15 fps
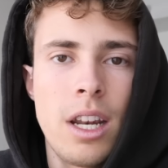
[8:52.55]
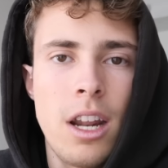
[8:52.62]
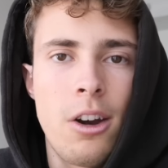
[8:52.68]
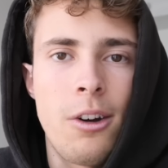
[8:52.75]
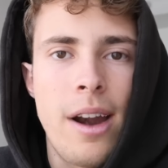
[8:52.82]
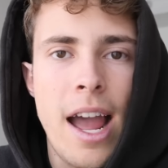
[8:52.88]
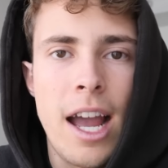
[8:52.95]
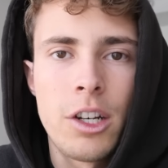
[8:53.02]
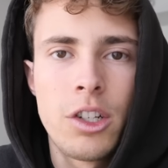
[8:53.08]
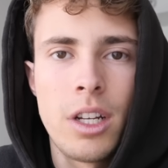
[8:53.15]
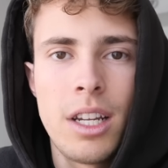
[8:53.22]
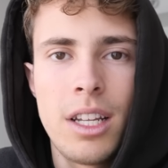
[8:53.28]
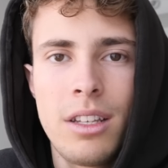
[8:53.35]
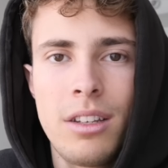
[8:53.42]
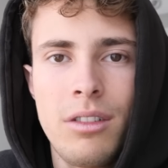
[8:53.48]
an
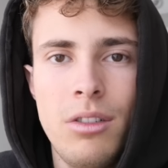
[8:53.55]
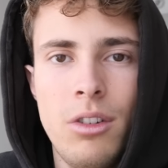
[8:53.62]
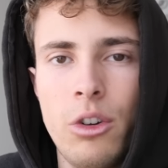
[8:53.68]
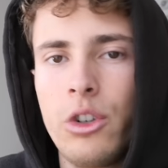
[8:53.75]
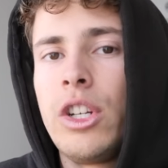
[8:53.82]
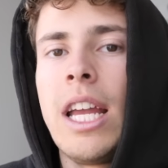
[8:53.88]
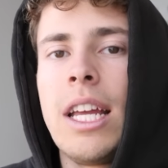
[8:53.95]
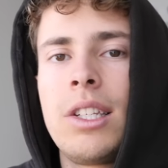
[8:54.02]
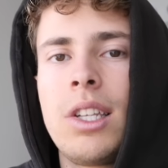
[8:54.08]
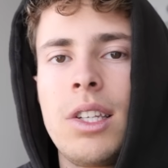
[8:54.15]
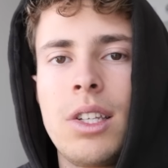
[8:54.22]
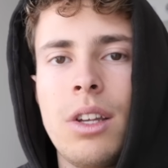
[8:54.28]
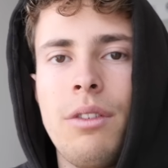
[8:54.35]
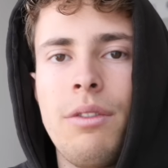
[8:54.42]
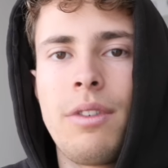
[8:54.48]
interaction and your
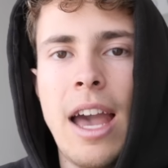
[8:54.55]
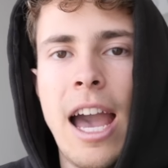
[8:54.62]
chances of